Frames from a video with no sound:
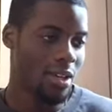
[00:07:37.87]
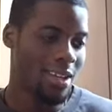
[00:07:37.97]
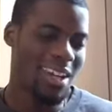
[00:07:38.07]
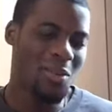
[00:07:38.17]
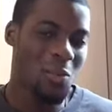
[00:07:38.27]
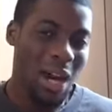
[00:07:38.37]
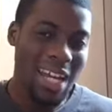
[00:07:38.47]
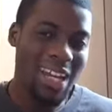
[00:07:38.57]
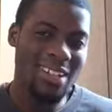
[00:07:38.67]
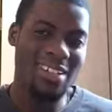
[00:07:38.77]
Now, while
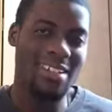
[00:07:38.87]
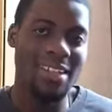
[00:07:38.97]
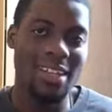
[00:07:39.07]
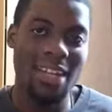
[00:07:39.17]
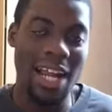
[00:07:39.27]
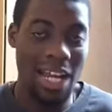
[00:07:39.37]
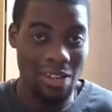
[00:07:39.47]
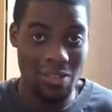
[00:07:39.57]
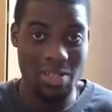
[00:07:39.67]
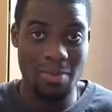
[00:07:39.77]
I understand that and I
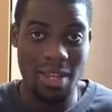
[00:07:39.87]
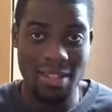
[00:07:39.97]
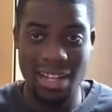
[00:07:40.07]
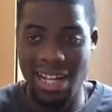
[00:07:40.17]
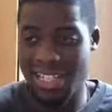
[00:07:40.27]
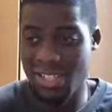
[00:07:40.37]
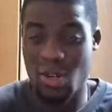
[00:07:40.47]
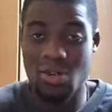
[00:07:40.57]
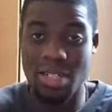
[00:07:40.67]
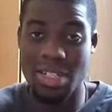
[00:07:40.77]
respect that, and that's
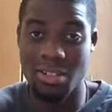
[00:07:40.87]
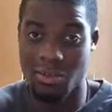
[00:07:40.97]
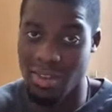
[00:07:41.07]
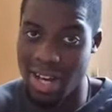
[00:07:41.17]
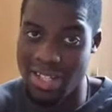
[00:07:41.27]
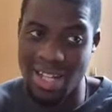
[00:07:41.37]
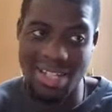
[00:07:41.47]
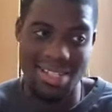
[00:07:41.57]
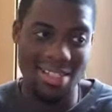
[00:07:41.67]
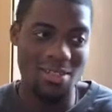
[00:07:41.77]
totally correct, I
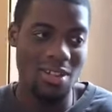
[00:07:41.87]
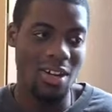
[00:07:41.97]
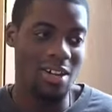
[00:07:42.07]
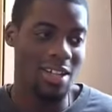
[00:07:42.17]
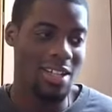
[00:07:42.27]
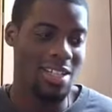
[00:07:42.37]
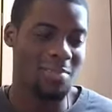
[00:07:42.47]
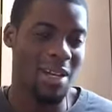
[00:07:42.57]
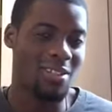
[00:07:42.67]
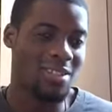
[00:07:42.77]
still can't
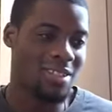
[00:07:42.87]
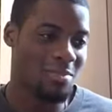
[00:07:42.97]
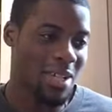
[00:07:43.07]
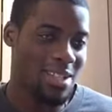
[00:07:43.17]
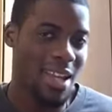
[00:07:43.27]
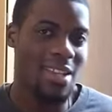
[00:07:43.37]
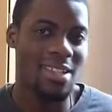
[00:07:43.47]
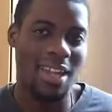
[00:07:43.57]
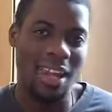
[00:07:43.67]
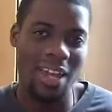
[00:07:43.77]
espouse the mentality
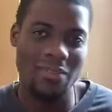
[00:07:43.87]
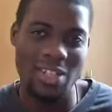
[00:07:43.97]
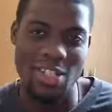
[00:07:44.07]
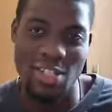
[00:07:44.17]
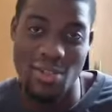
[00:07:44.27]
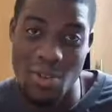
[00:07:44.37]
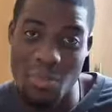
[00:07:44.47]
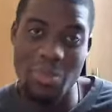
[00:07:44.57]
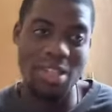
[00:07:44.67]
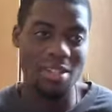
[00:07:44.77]
that life is
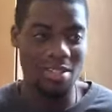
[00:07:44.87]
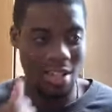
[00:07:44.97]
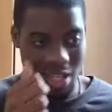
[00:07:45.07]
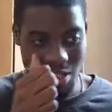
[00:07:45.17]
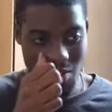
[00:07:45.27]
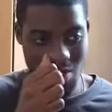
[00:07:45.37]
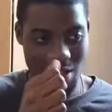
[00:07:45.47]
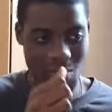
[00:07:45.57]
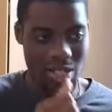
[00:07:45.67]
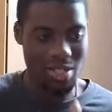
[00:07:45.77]
short because
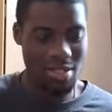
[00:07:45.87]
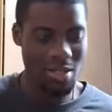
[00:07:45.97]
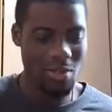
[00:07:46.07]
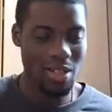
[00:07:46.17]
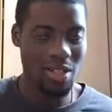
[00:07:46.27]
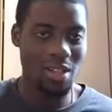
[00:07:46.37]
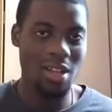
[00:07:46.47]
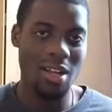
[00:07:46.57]
usually when someone